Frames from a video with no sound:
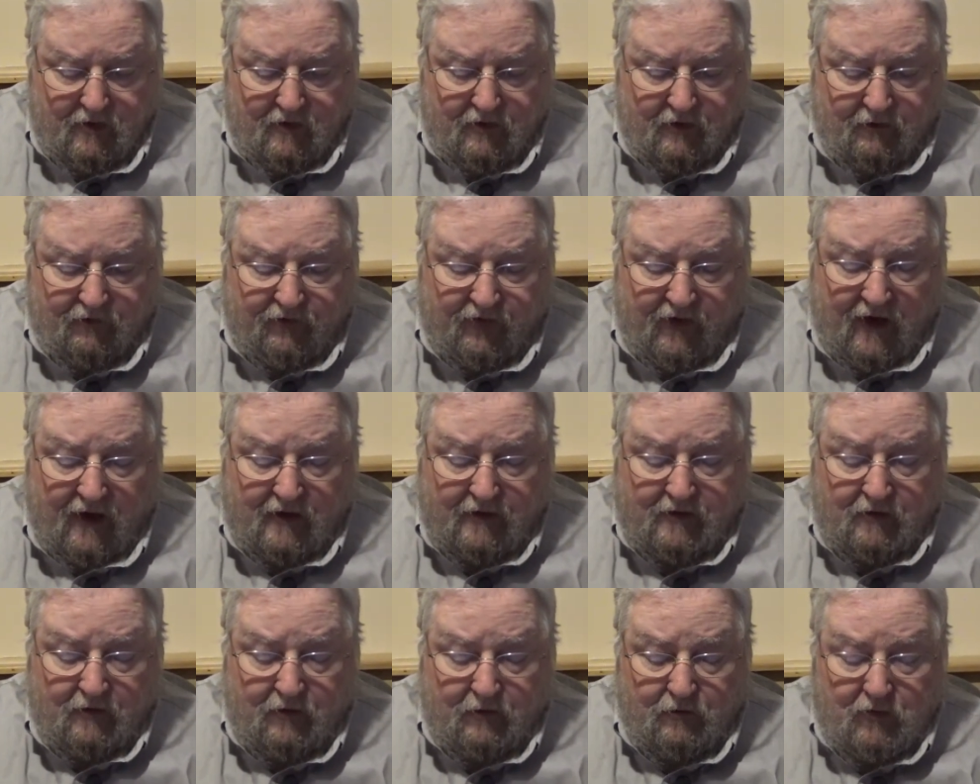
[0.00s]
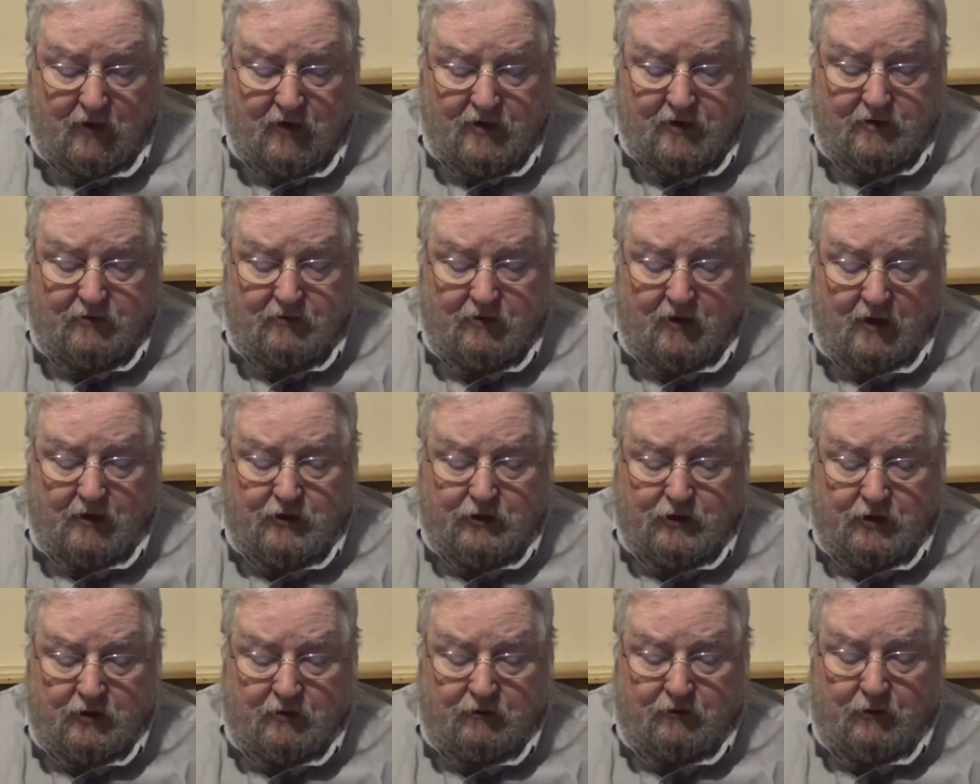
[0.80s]
The fact of the
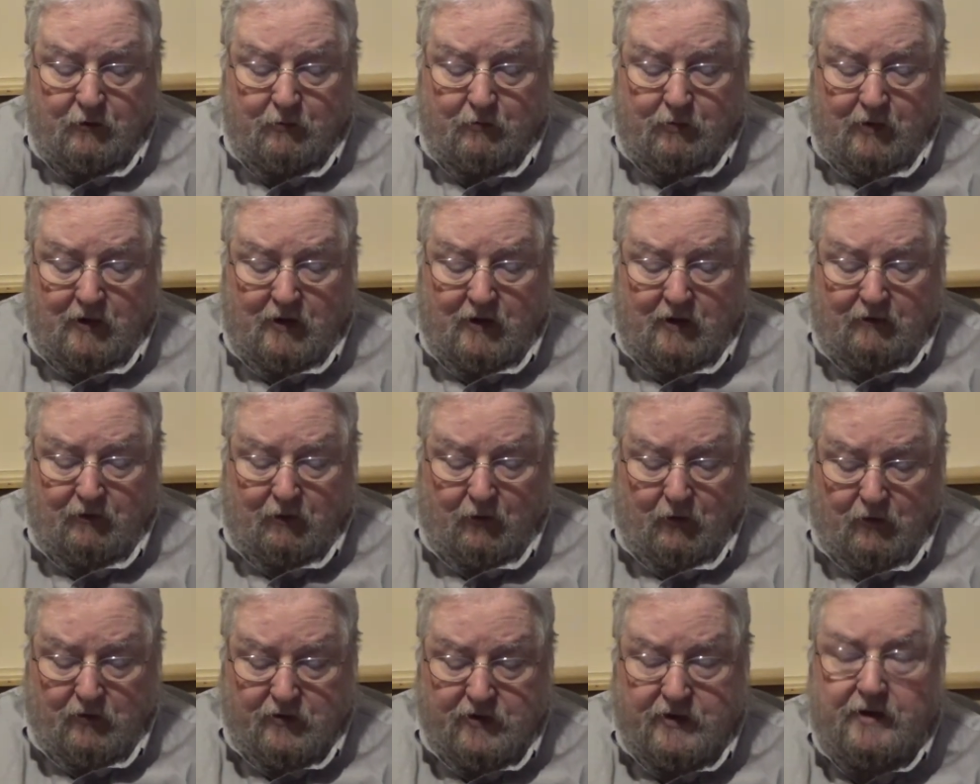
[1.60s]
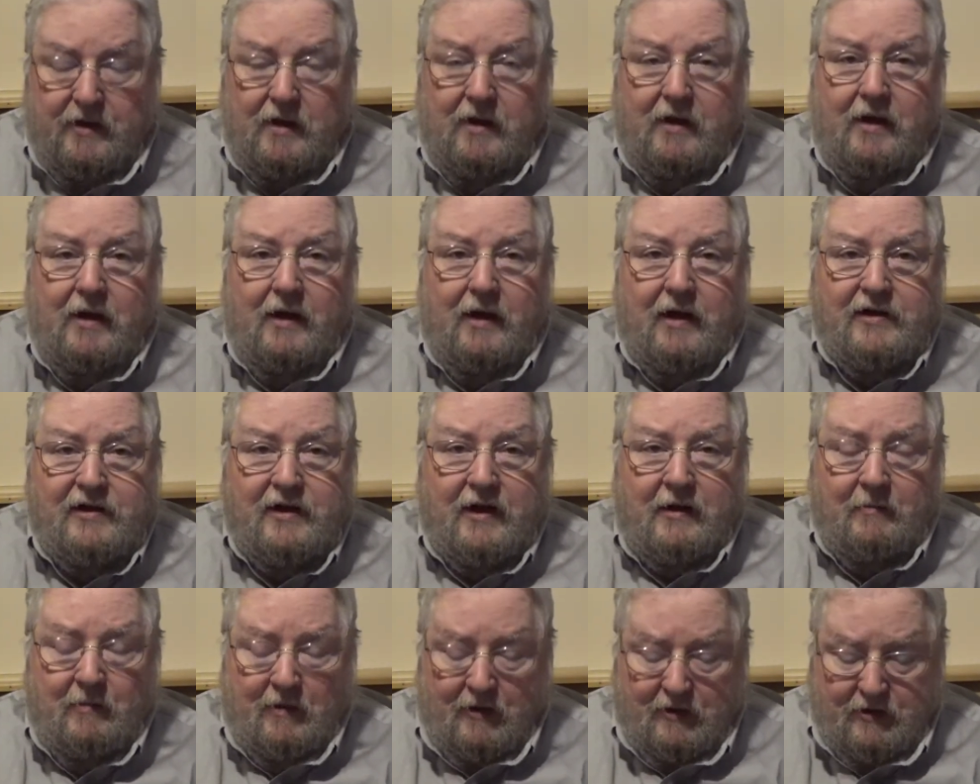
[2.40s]
resurrection for believers is
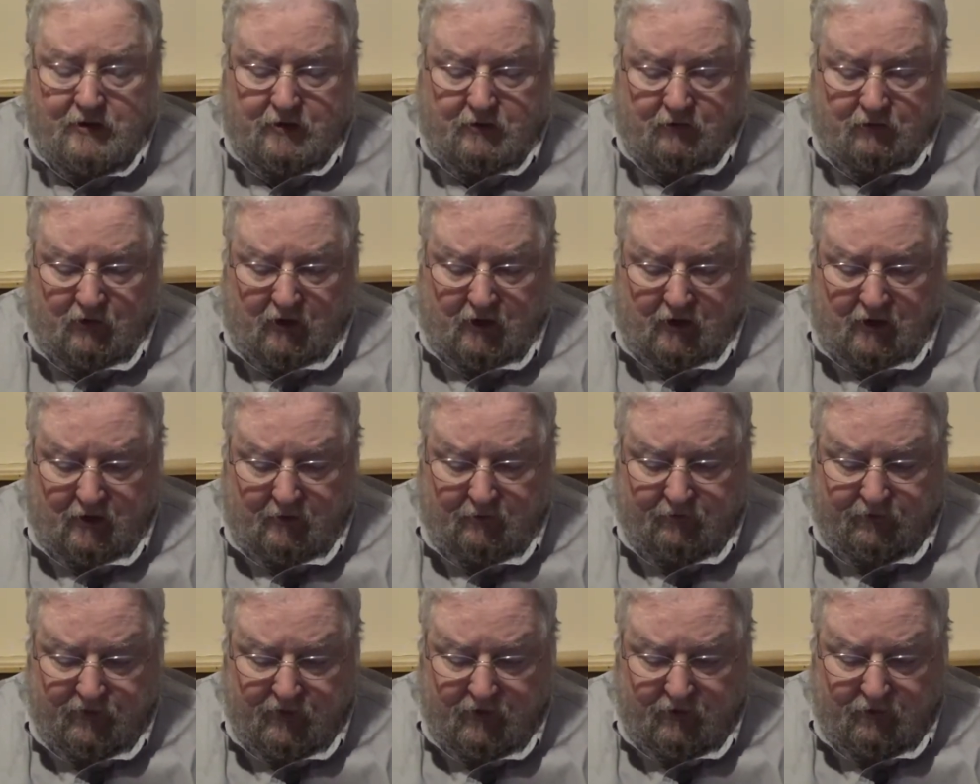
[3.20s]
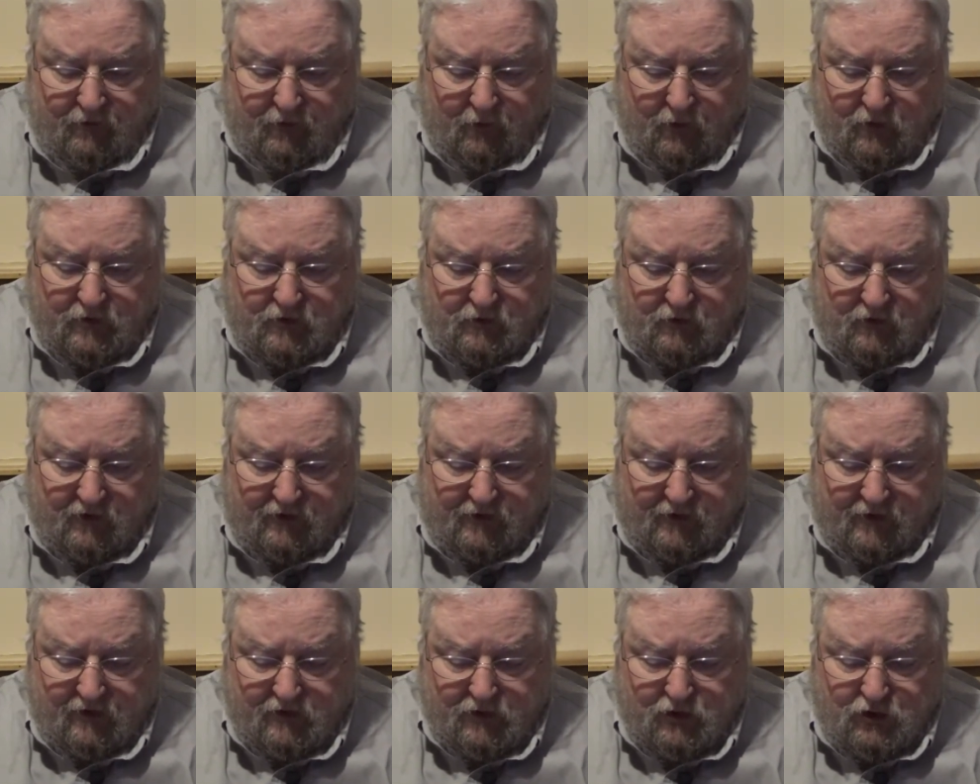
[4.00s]
a mystery. 1
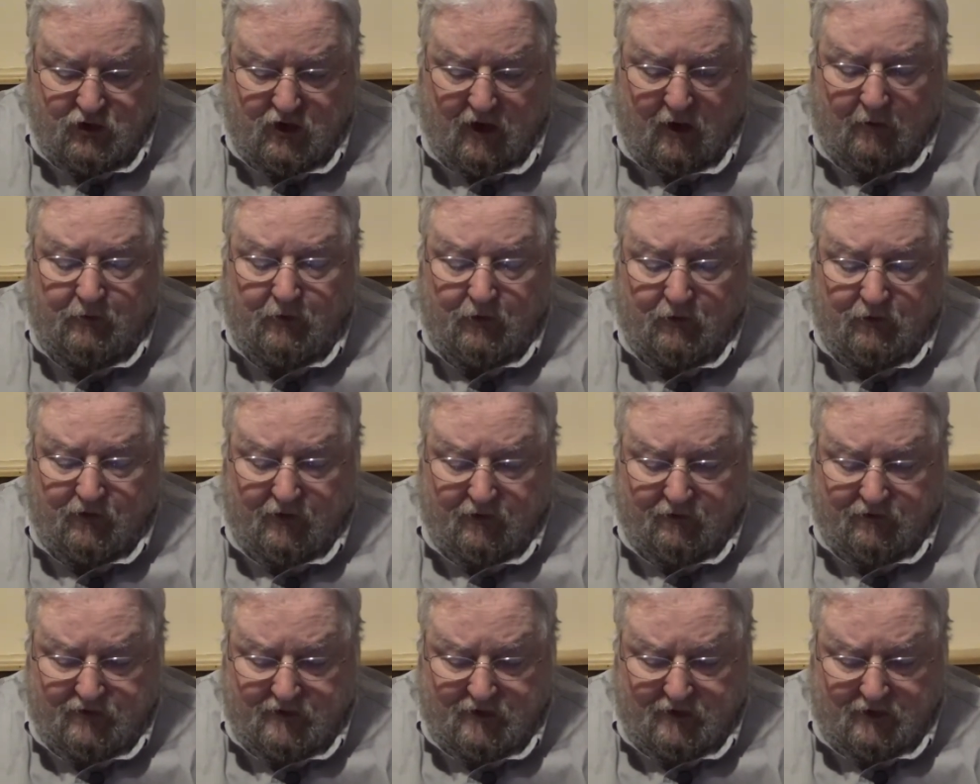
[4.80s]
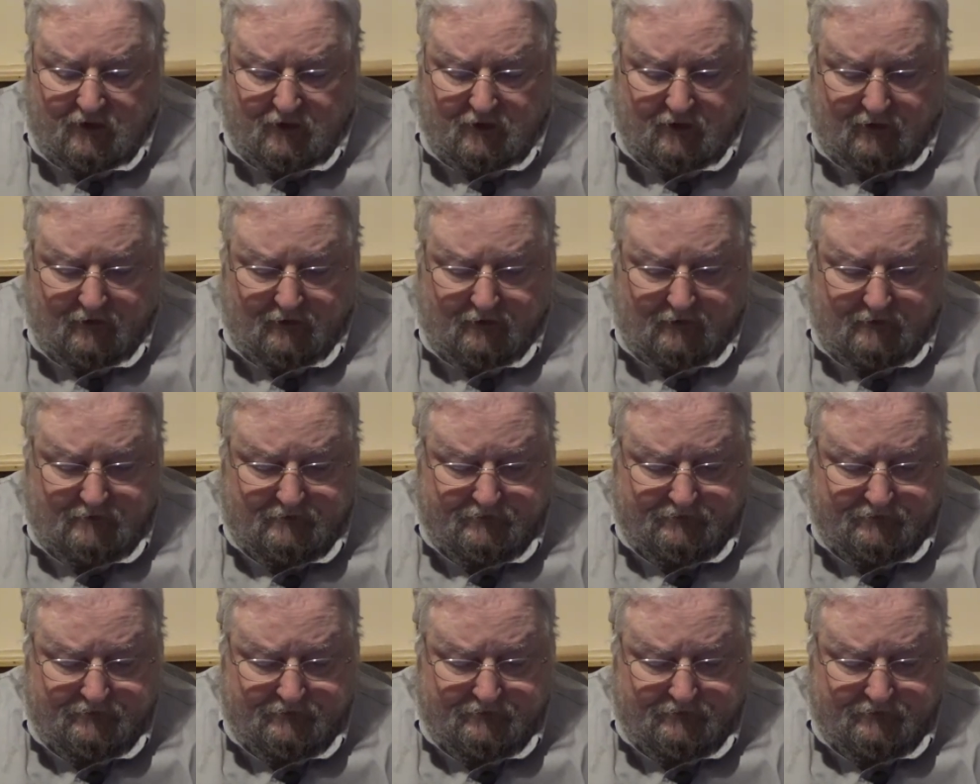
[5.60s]
Corinthians chapter 15.